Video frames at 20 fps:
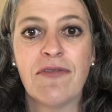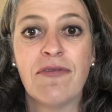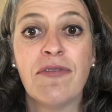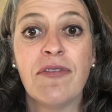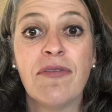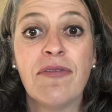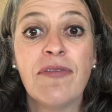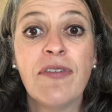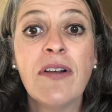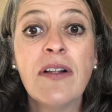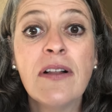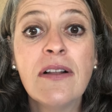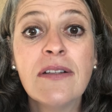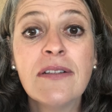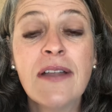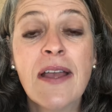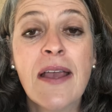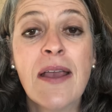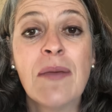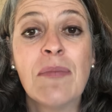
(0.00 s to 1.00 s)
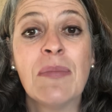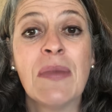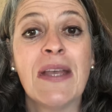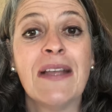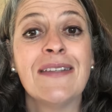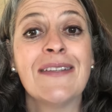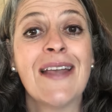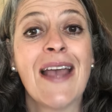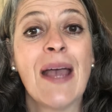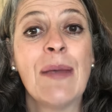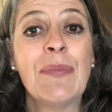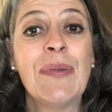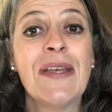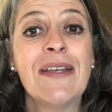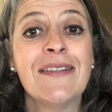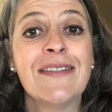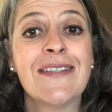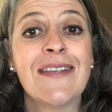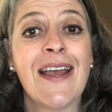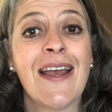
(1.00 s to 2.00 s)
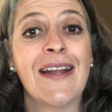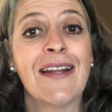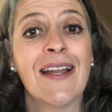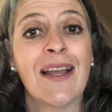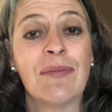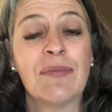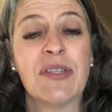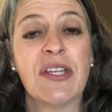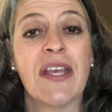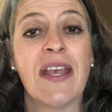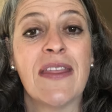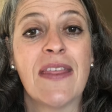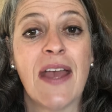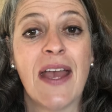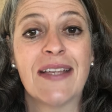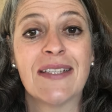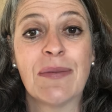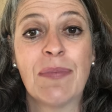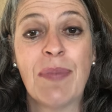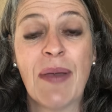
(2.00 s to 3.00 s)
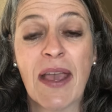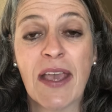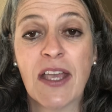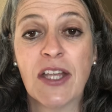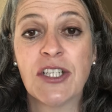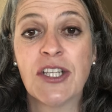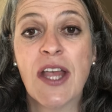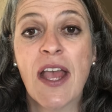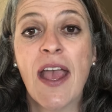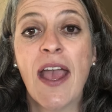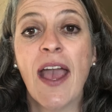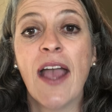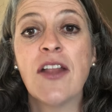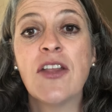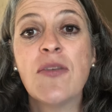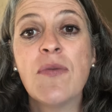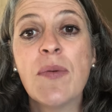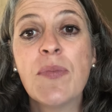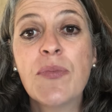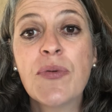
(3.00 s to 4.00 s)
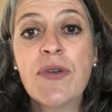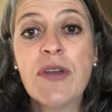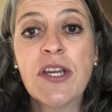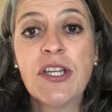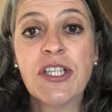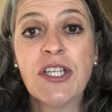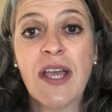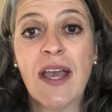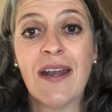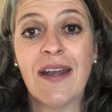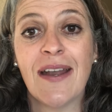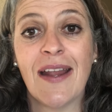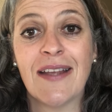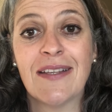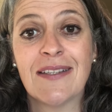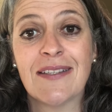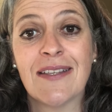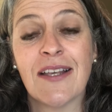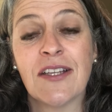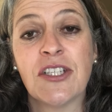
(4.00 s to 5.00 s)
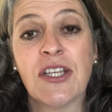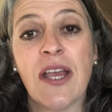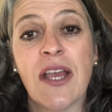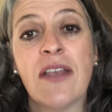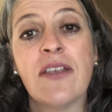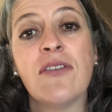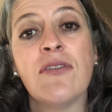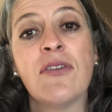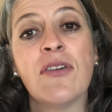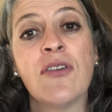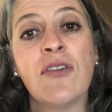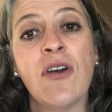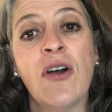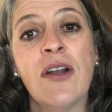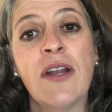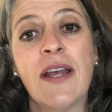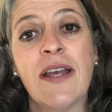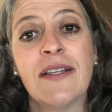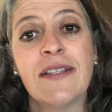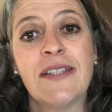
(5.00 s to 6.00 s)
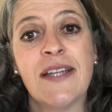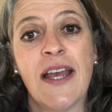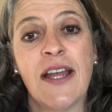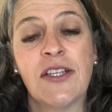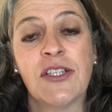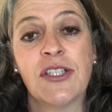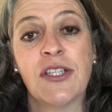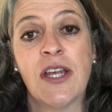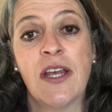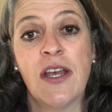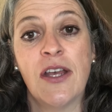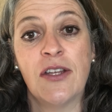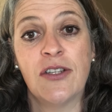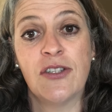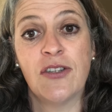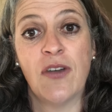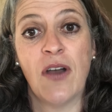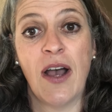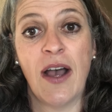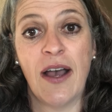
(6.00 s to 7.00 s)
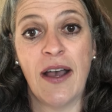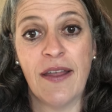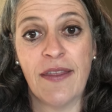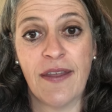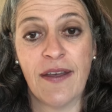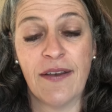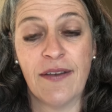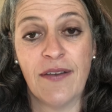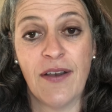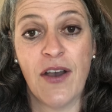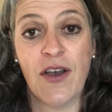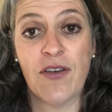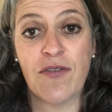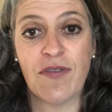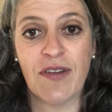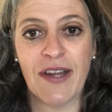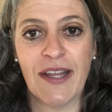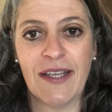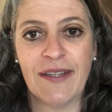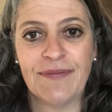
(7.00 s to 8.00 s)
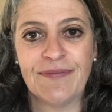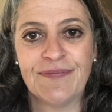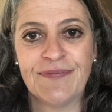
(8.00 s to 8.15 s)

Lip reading: Fulfilled means happy and sad come together as a package, and you appreciate it as such, and you are not attached to either overly.